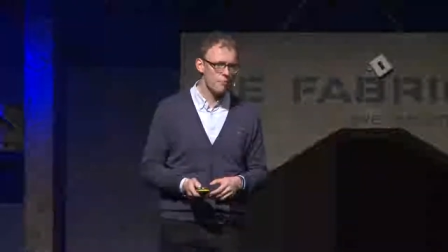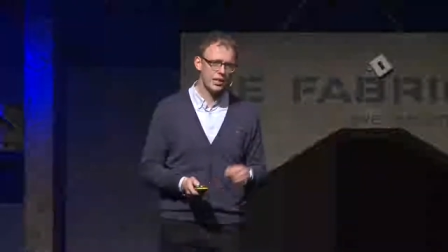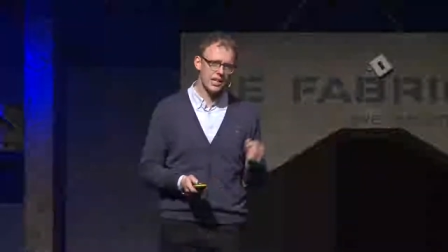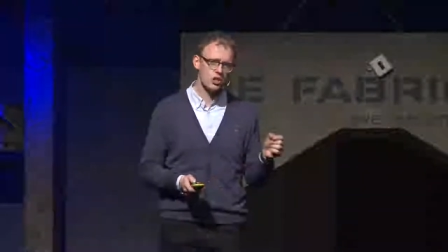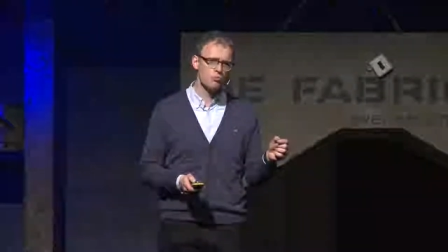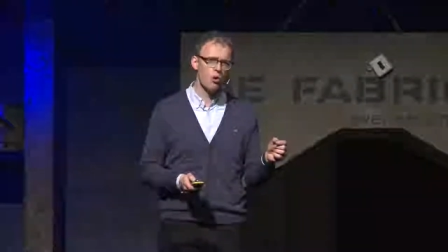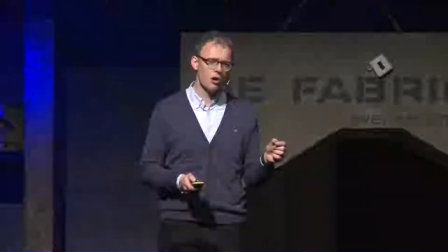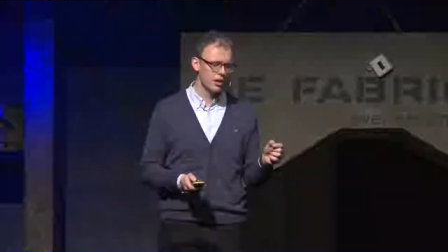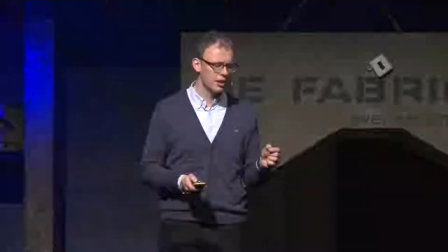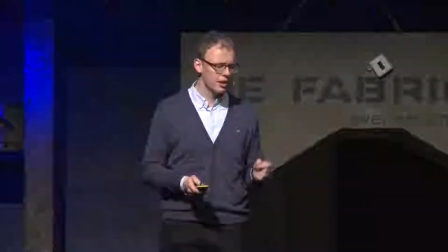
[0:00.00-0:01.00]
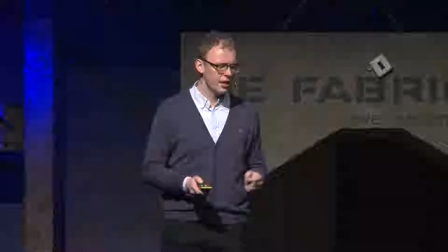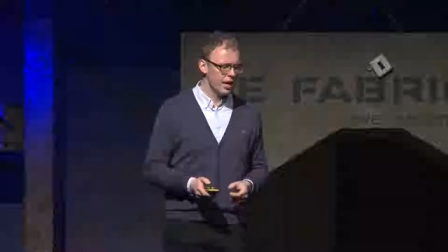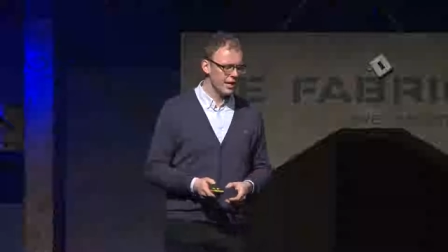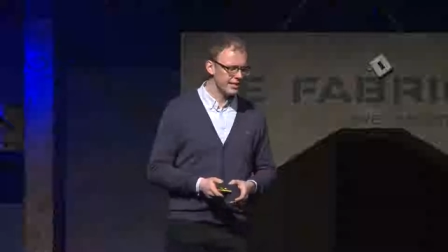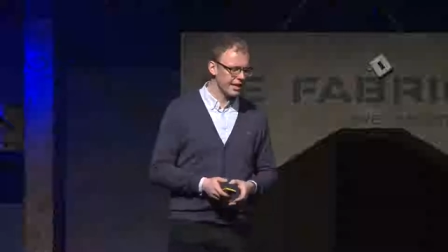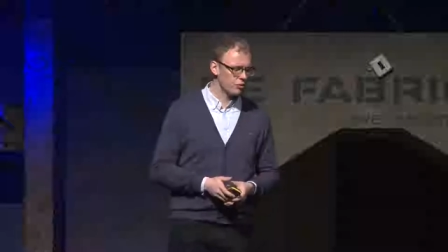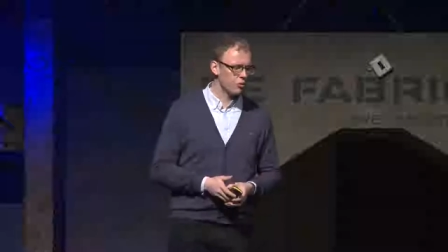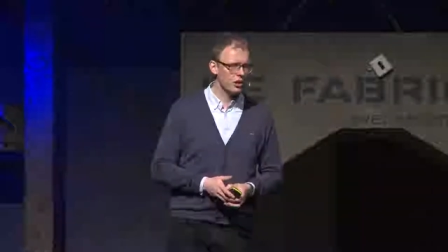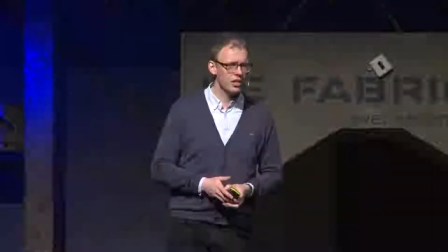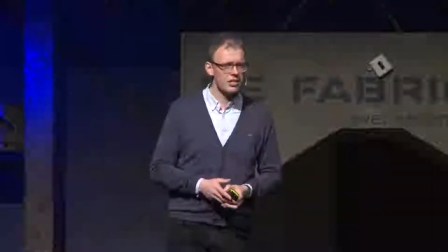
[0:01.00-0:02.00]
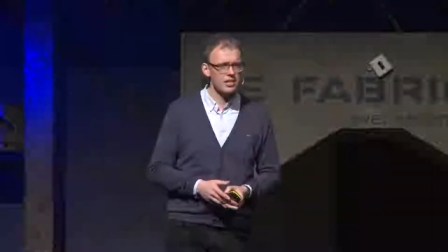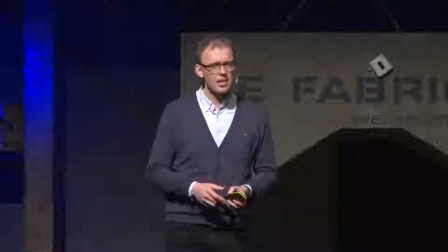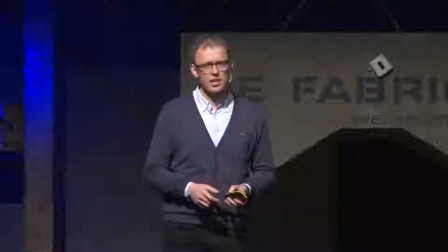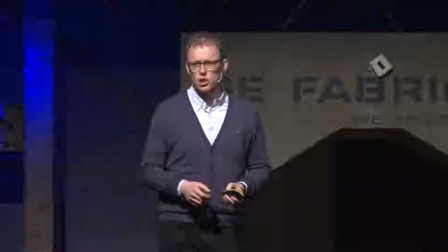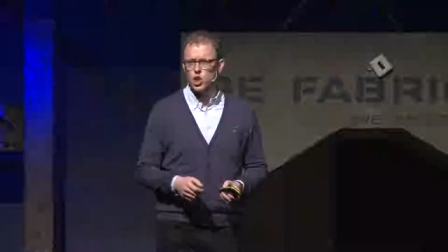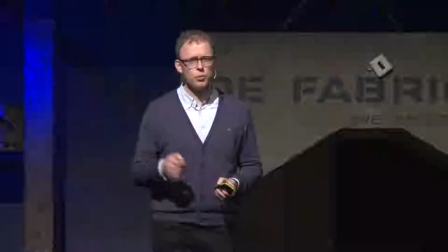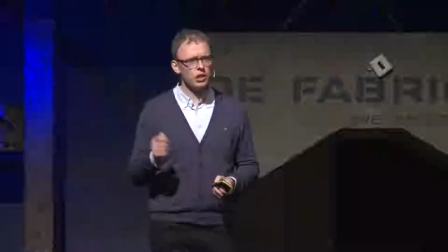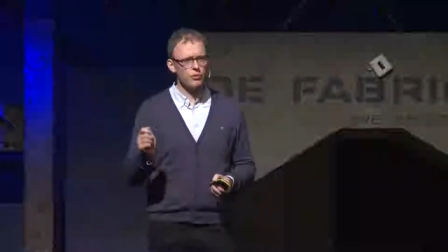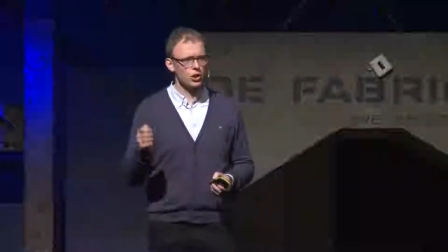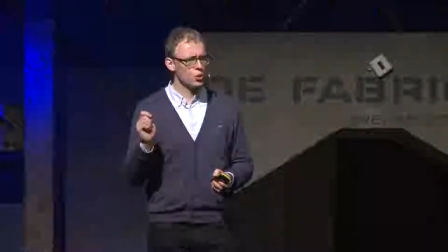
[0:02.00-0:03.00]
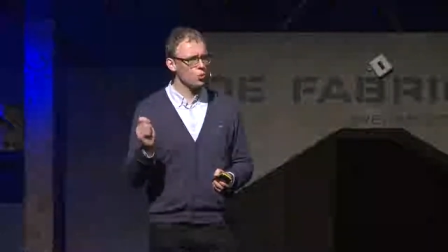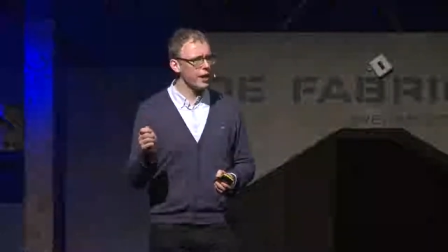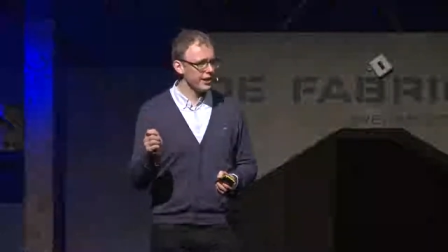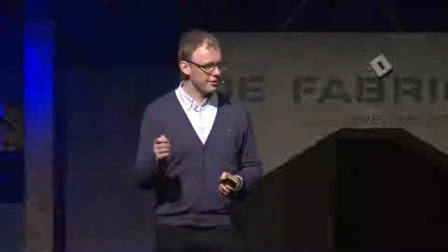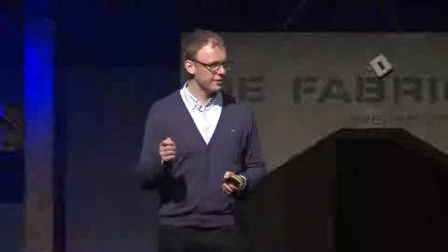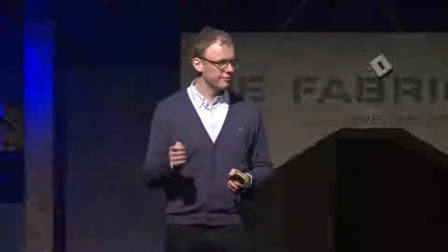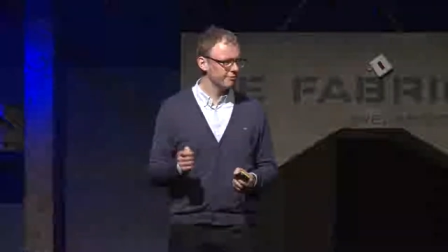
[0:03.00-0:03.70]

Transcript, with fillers: But there's more. And the second one is nobody wants to wait.